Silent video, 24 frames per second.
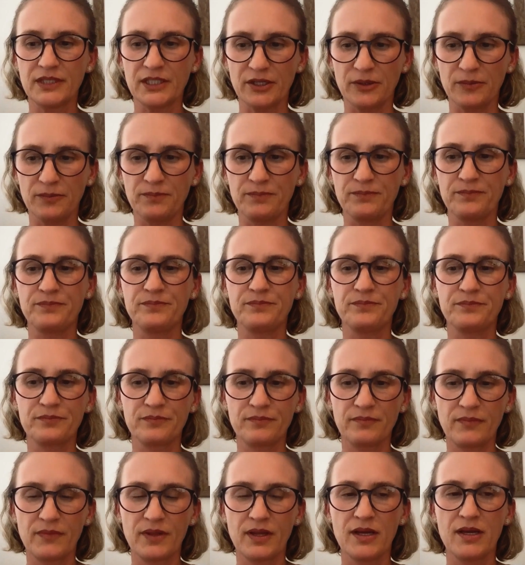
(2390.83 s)
Yeah.
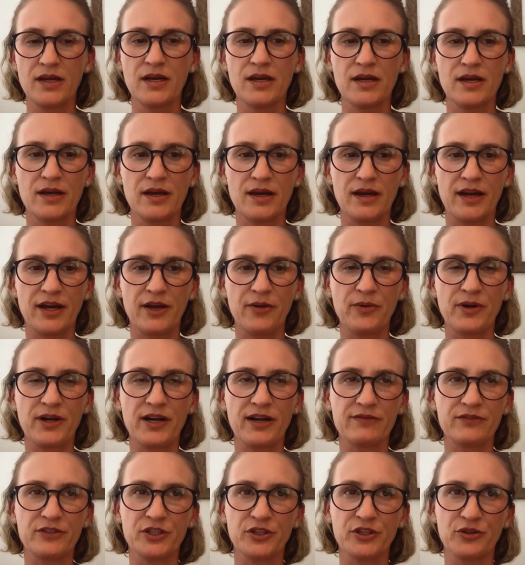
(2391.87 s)
I would
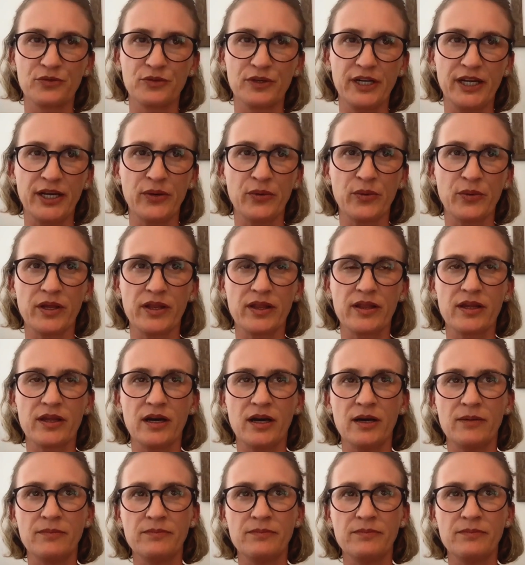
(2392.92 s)
have to agree with,